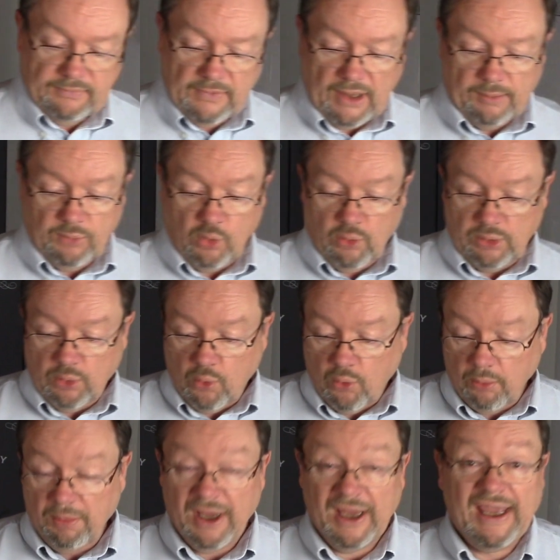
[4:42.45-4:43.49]
I'm going to
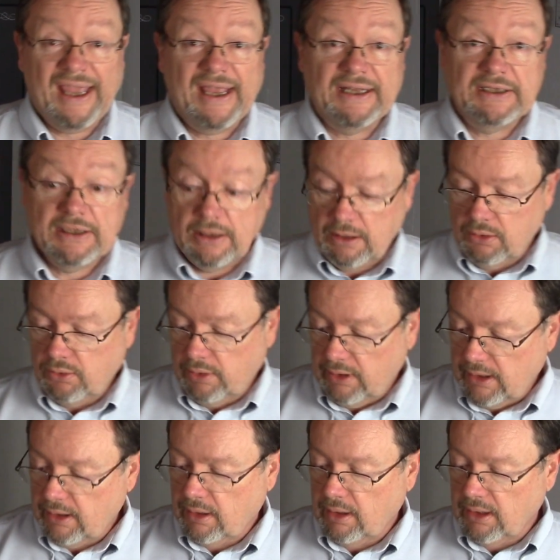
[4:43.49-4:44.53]
hold my hand
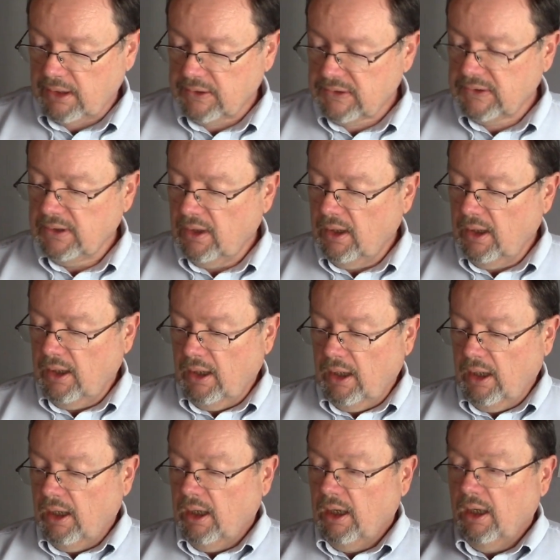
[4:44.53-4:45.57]
underneath this.
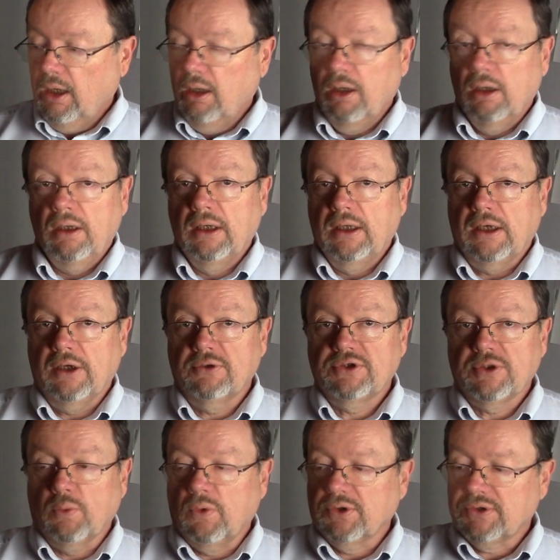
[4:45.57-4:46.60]
Here's
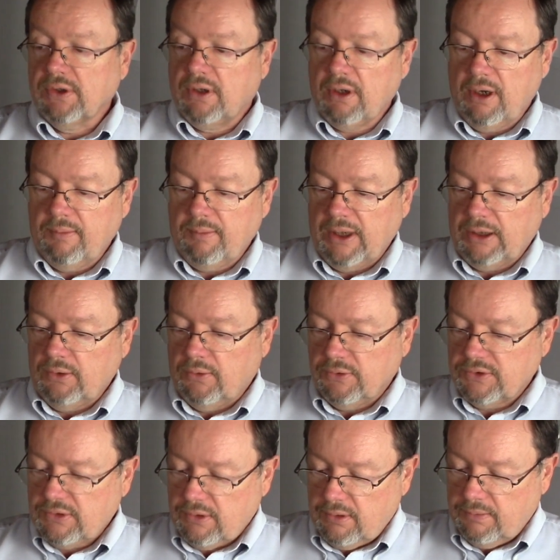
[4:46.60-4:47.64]
the Wilson Combat
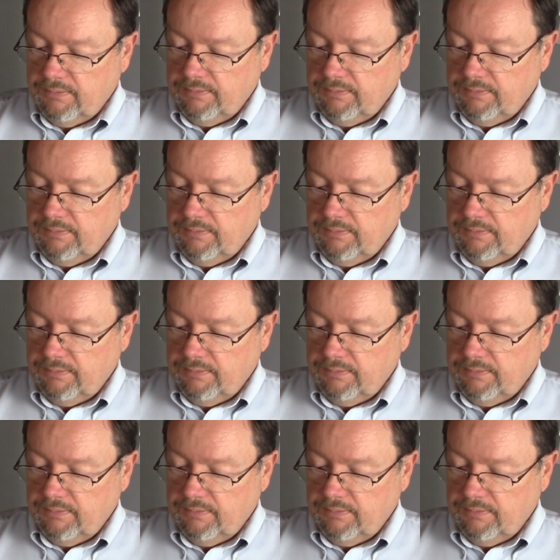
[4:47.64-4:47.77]
holster.